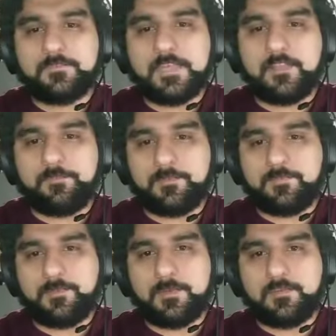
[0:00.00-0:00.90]
help and
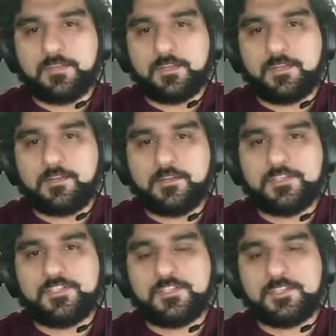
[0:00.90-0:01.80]
promote and
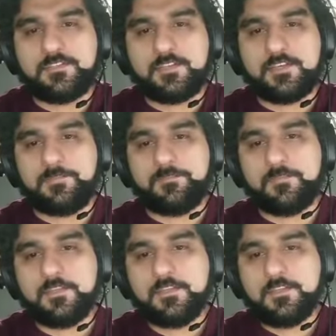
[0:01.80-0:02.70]
encourage this
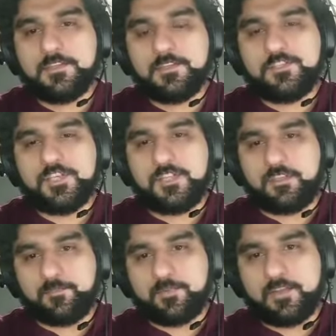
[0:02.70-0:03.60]

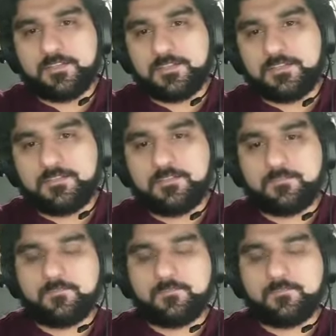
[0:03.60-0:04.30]
gelling process.